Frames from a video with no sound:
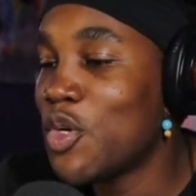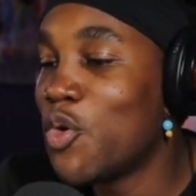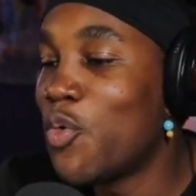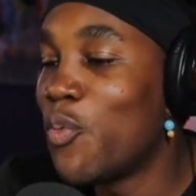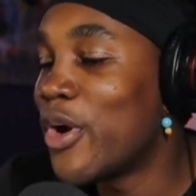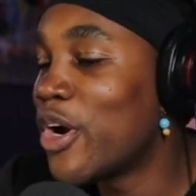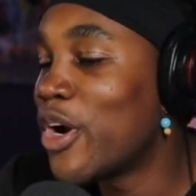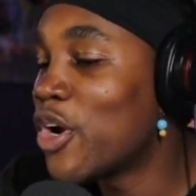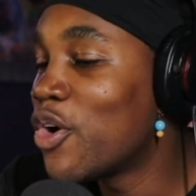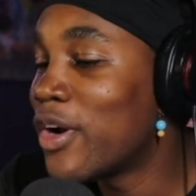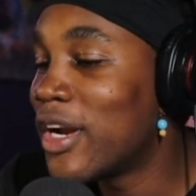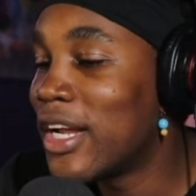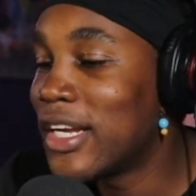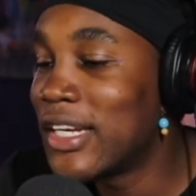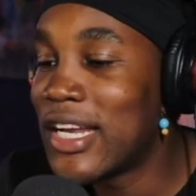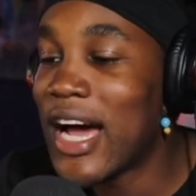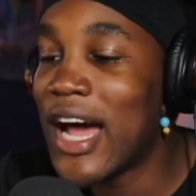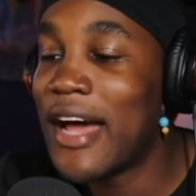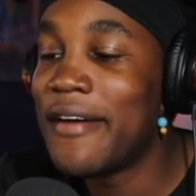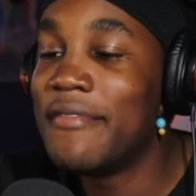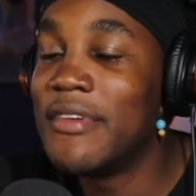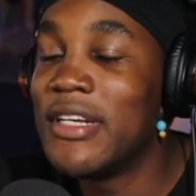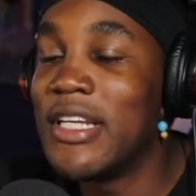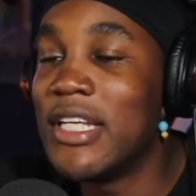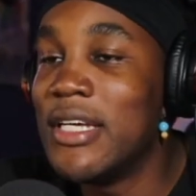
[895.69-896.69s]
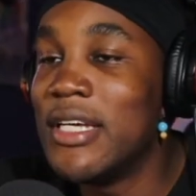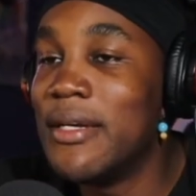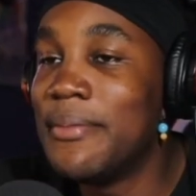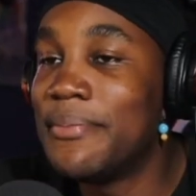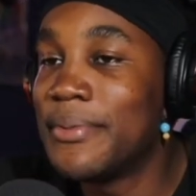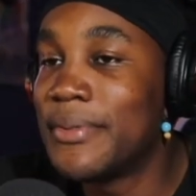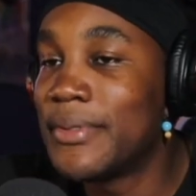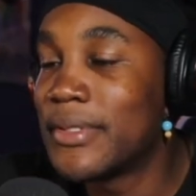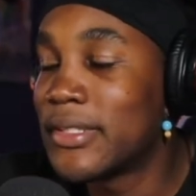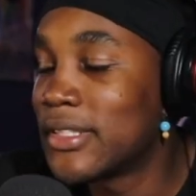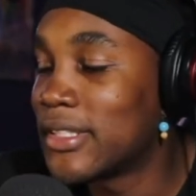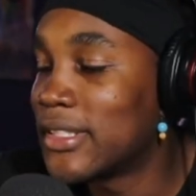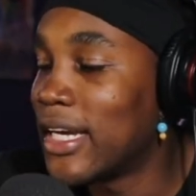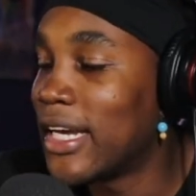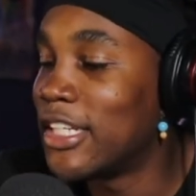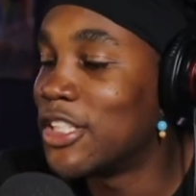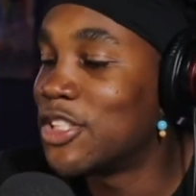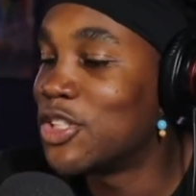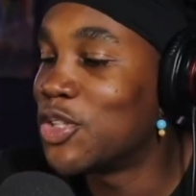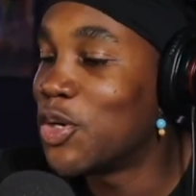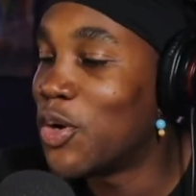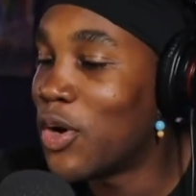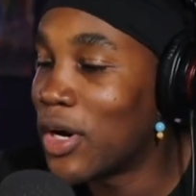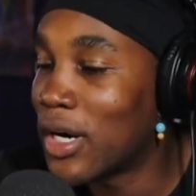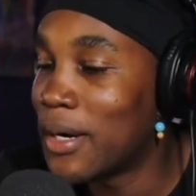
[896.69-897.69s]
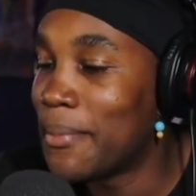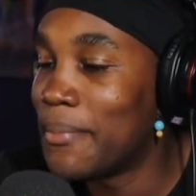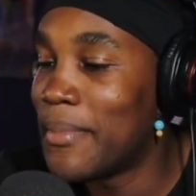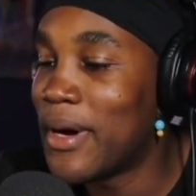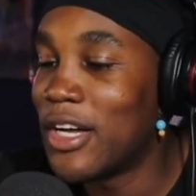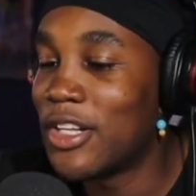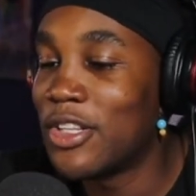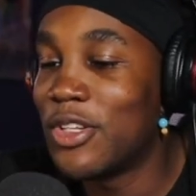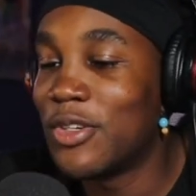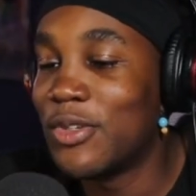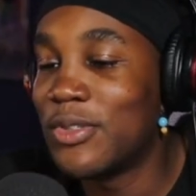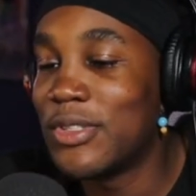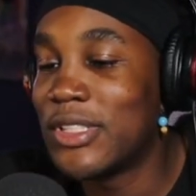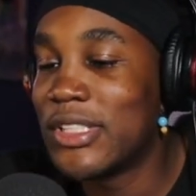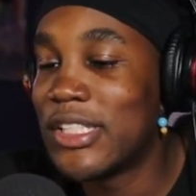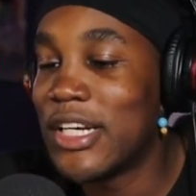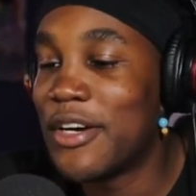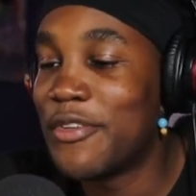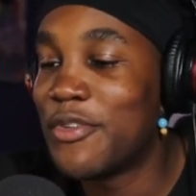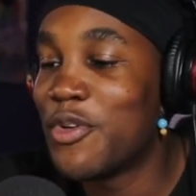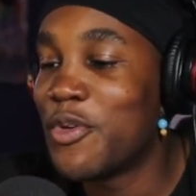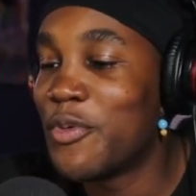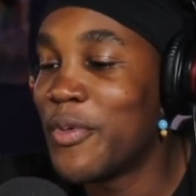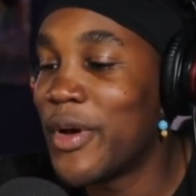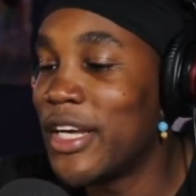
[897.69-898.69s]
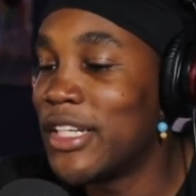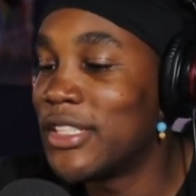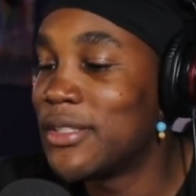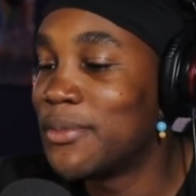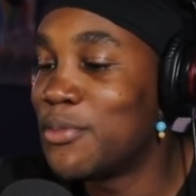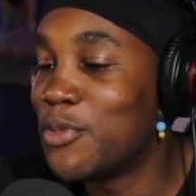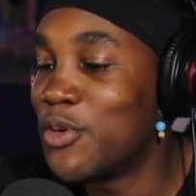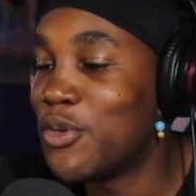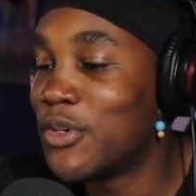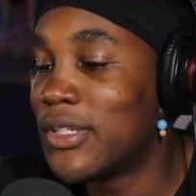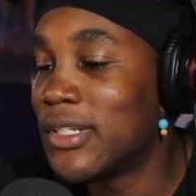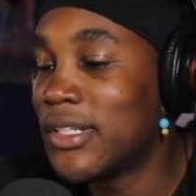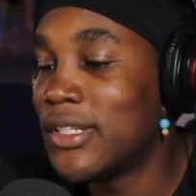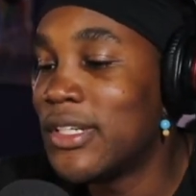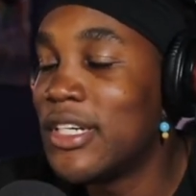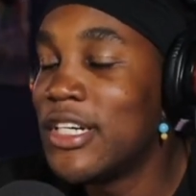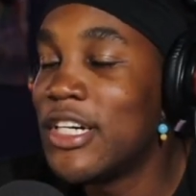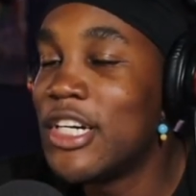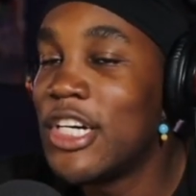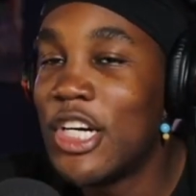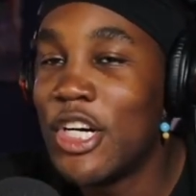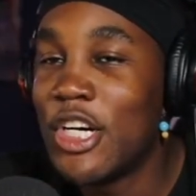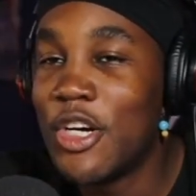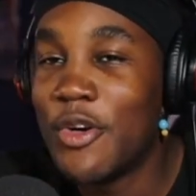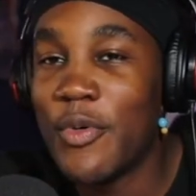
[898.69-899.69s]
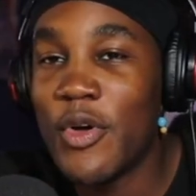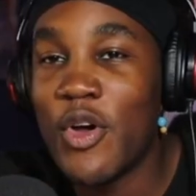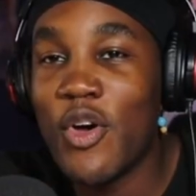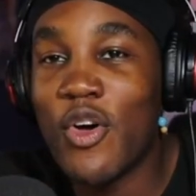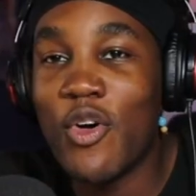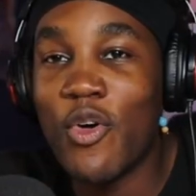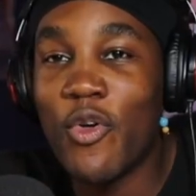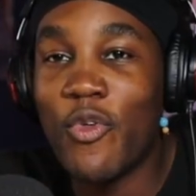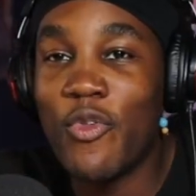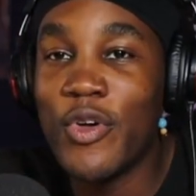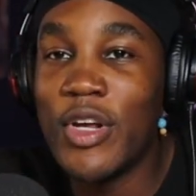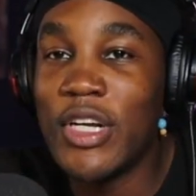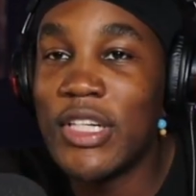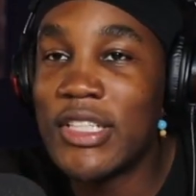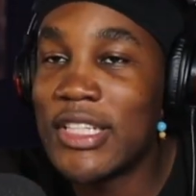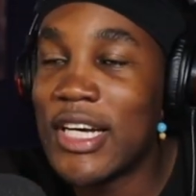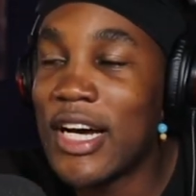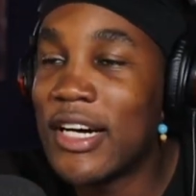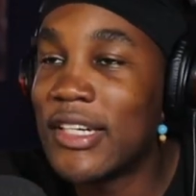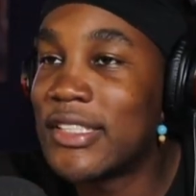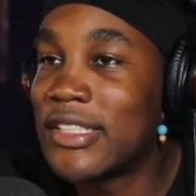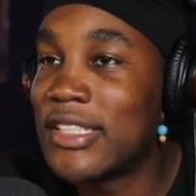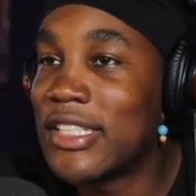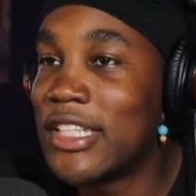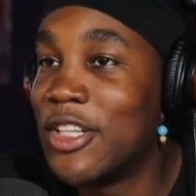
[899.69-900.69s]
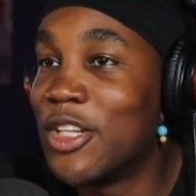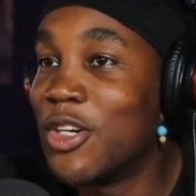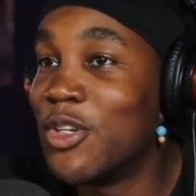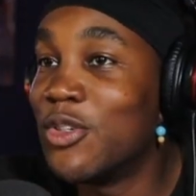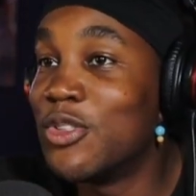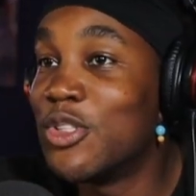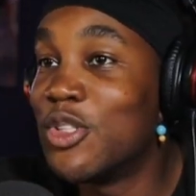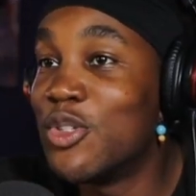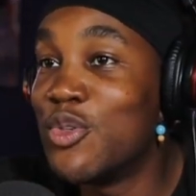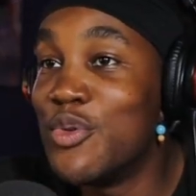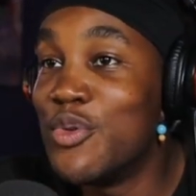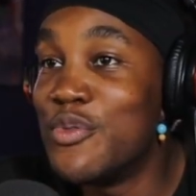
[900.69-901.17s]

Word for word: We're going to dive deep and talk about those several ways more. We're going to reach out to those